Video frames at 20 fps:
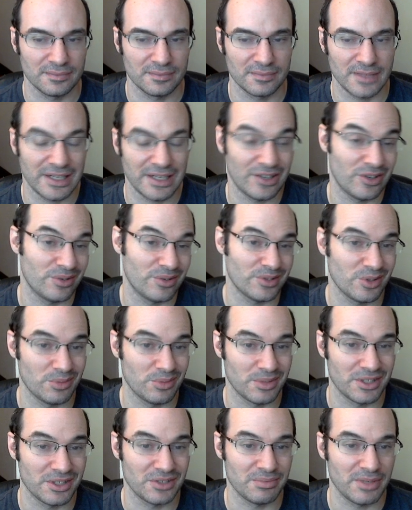don't know, I was hoping
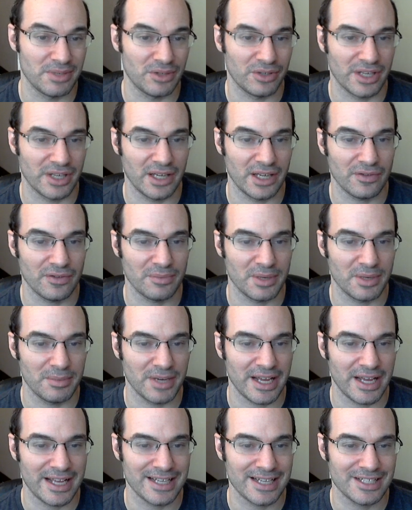this would be okay for me, but
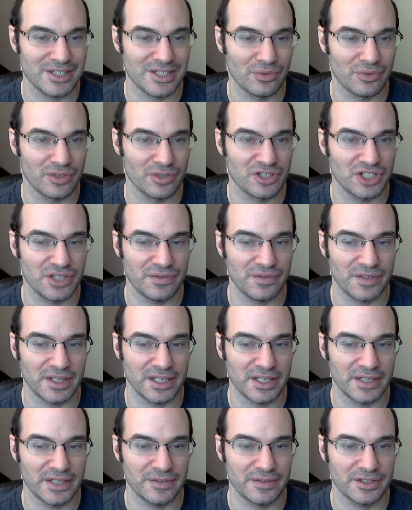I guess, you know, rook
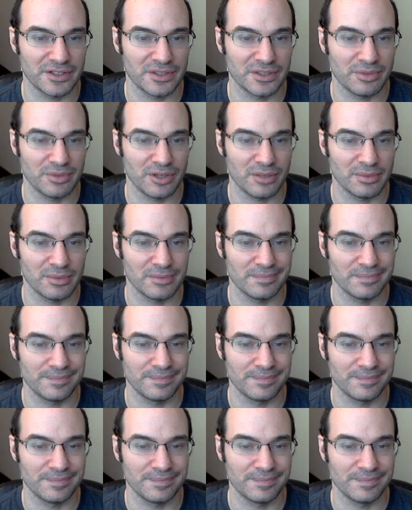g5 is the problem.